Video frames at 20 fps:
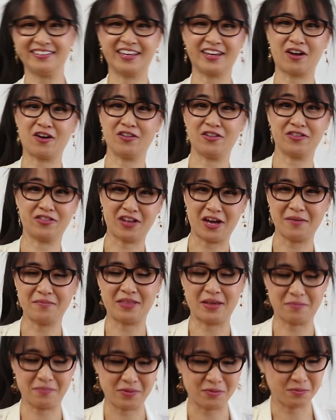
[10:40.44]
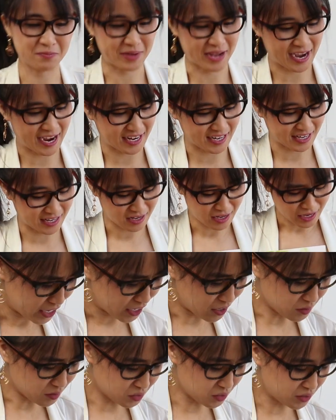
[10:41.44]
like all the thought that went behind it,
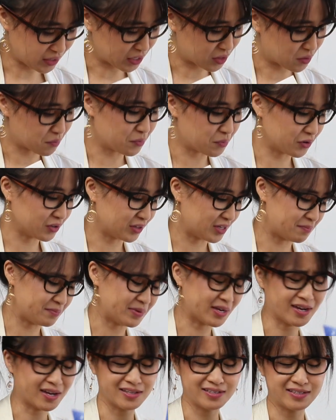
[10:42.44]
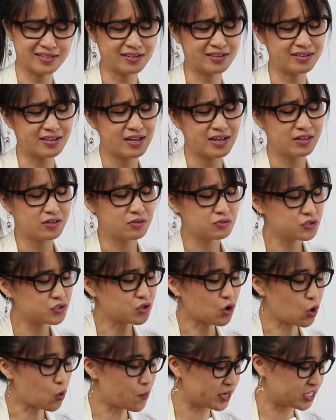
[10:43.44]
and also like the booklet, because there's
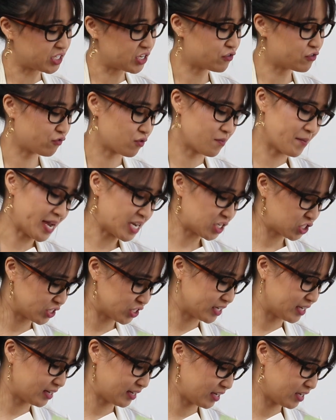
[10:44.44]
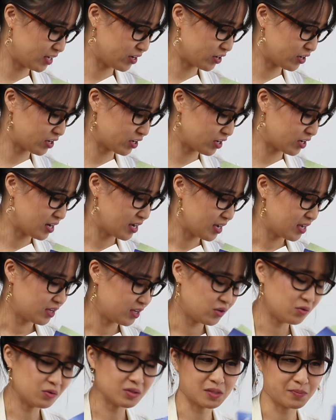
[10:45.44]
so much information in here.
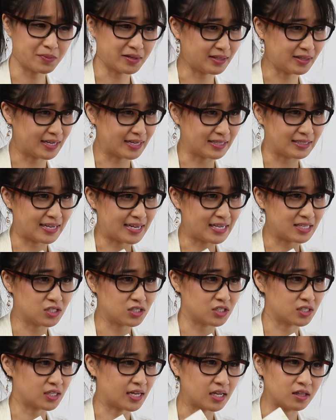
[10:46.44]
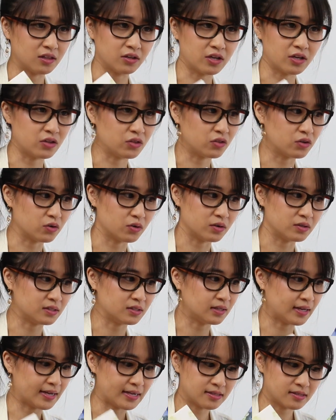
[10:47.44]
You can spend like days just like looking through
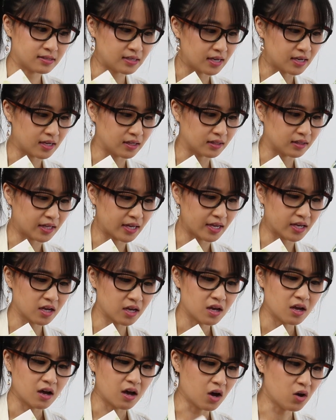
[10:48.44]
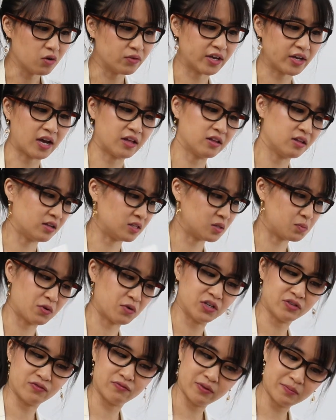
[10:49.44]
and like seeing like, oh, they got
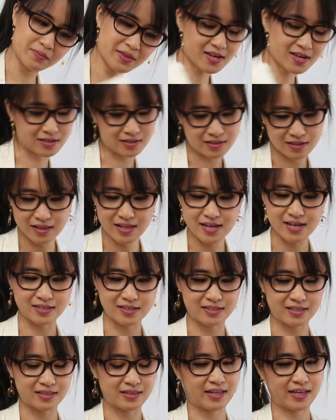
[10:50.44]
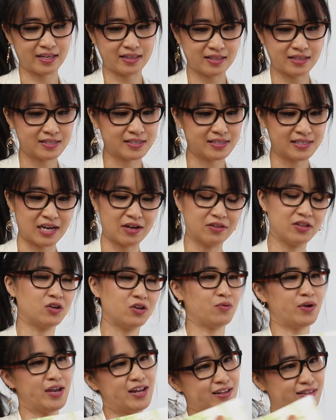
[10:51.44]
inspiration from this and this, and like this is how they
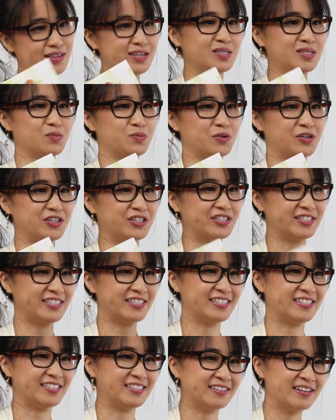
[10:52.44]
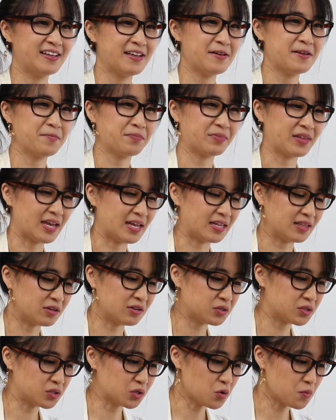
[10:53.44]
created this world, you know.
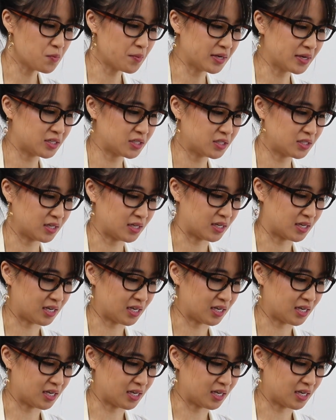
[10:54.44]
There's so much